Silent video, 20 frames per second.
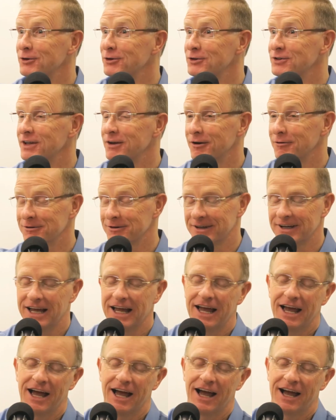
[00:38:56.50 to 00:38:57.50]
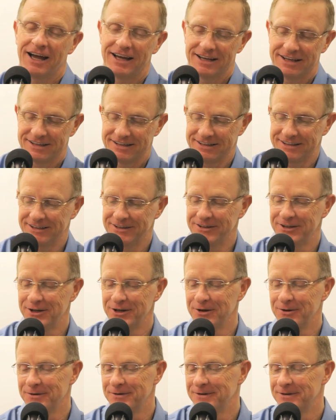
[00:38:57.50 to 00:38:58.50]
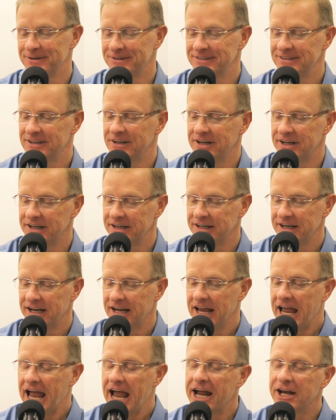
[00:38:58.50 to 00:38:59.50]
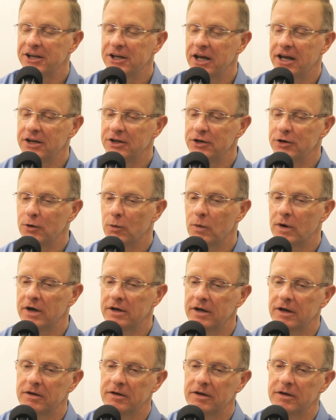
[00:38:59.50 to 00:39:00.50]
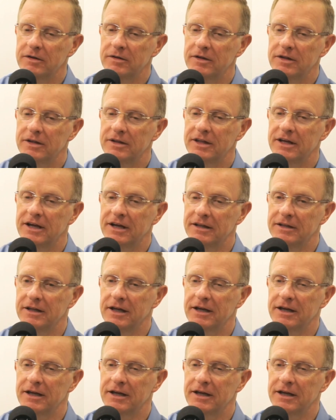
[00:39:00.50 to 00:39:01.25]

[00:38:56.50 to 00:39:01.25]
yourself. Yourself. There you go. There you go. Salty. Right. And and you know what? It, I,